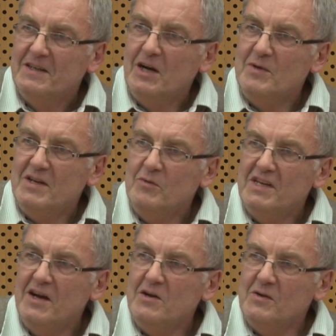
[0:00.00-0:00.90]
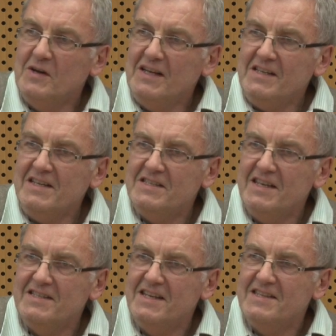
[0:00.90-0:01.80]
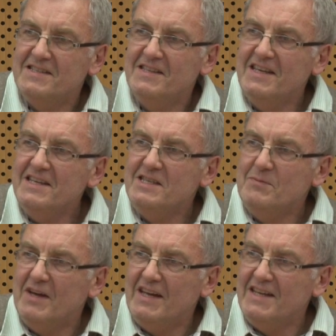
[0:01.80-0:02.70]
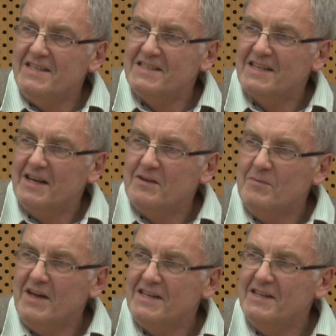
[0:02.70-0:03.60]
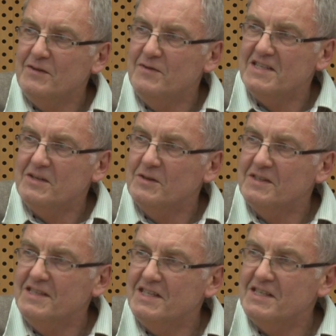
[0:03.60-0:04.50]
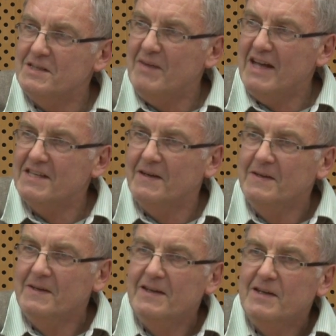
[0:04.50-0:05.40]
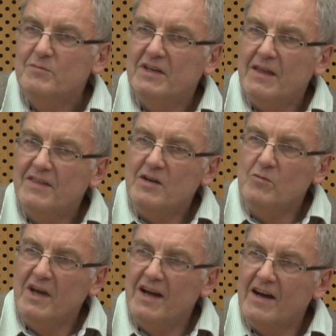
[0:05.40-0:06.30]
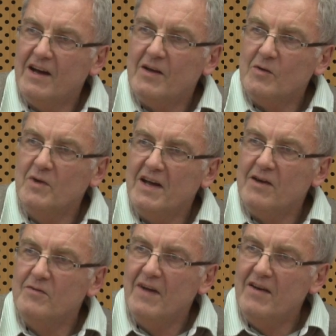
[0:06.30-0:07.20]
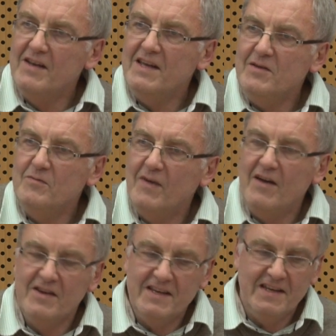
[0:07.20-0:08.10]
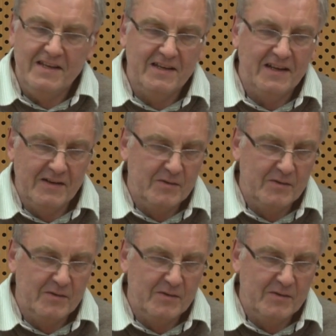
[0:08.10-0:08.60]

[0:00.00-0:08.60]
You know, we know it's the easy bit is kind of making the physical conditions better, but I think we are very, very